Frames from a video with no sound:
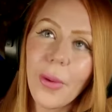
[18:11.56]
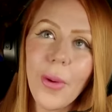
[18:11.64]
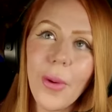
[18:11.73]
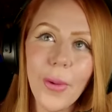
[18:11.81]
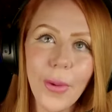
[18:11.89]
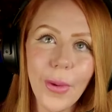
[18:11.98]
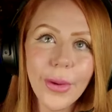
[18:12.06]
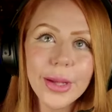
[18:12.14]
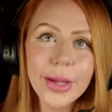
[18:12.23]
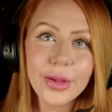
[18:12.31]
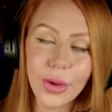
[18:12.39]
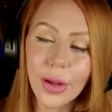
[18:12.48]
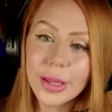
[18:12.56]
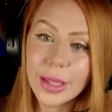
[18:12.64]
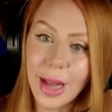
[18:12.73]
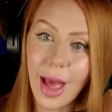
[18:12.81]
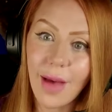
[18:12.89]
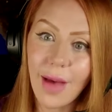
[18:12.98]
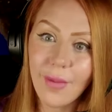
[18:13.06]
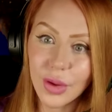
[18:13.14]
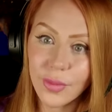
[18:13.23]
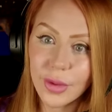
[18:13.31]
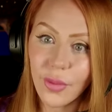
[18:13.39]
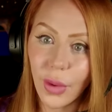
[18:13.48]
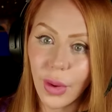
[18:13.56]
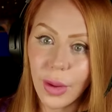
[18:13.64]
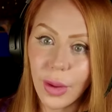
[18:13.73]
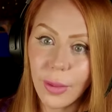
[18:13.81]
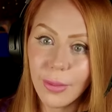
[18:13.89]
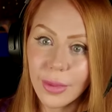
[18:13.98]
Oh, and so y'all did have a service for him?